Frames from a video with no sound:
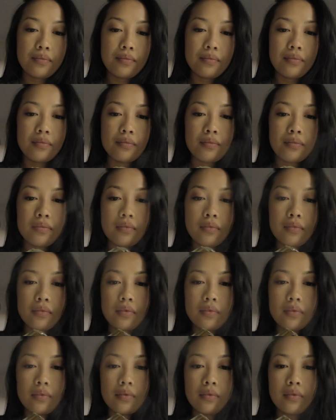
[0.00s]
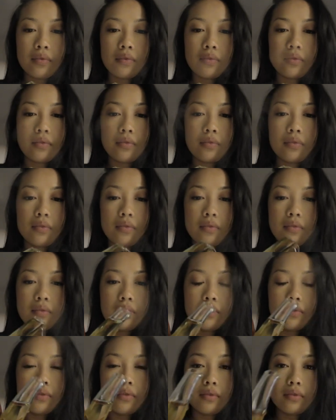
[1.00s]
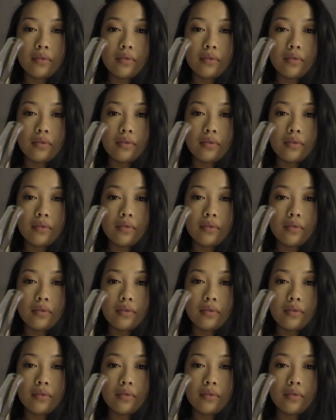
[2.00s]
[no speech]